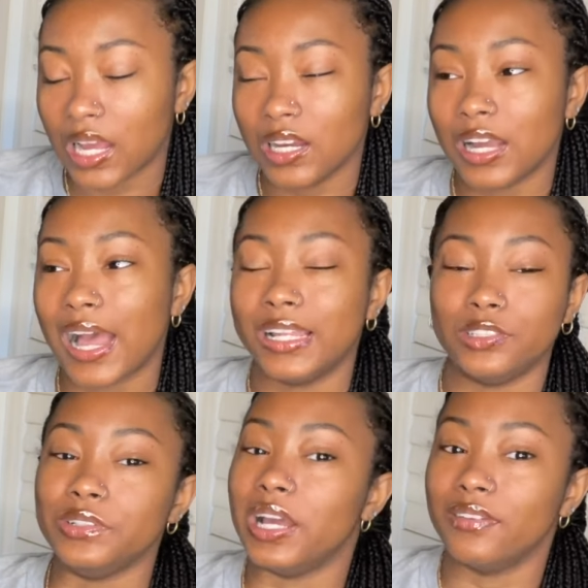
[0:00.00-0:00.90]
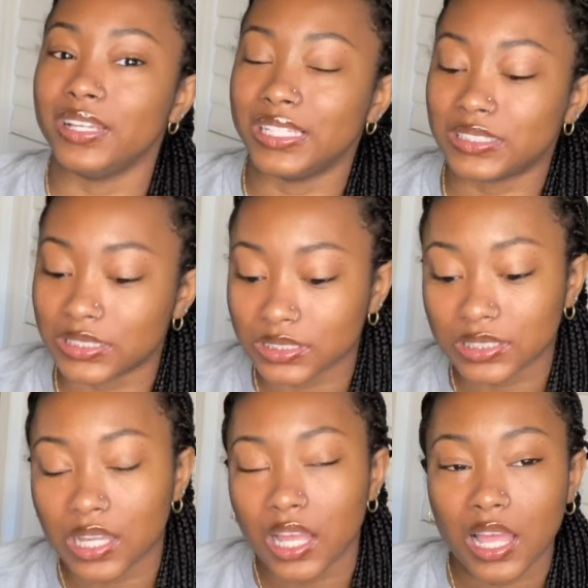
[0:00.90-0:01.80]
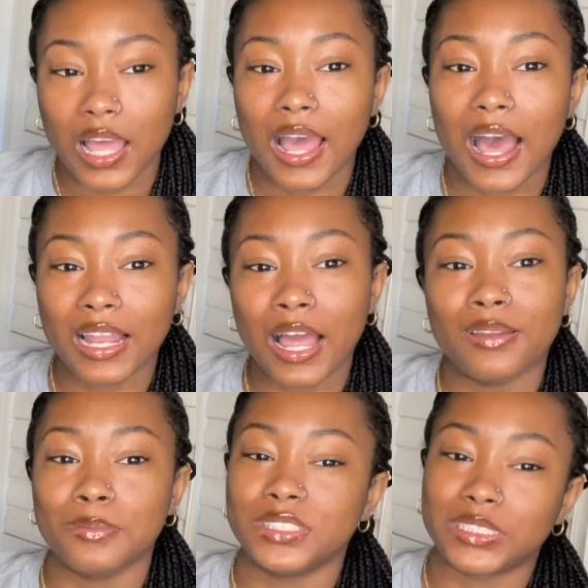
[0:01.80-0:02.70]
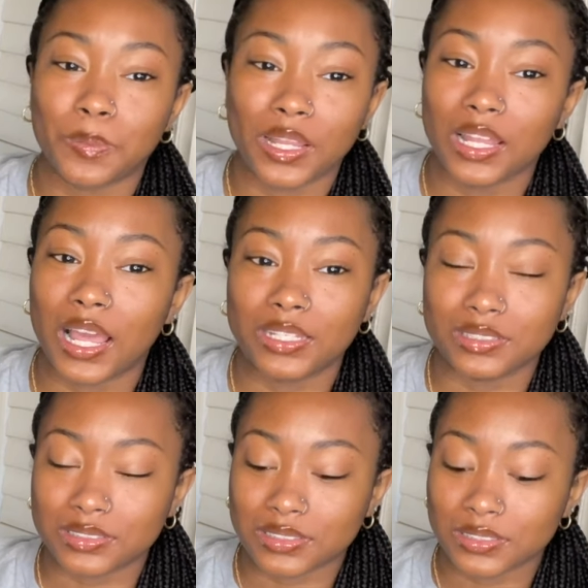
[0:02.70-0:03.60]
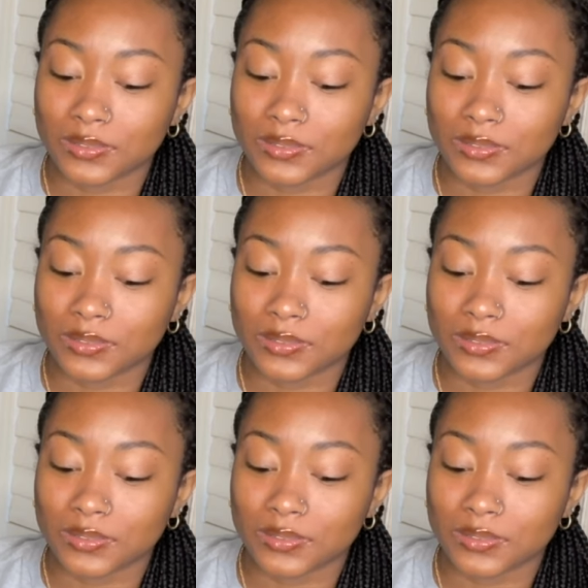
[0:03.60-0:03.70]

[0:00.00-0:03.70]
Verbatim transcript: I do have exes. Uh, let me just put it like this.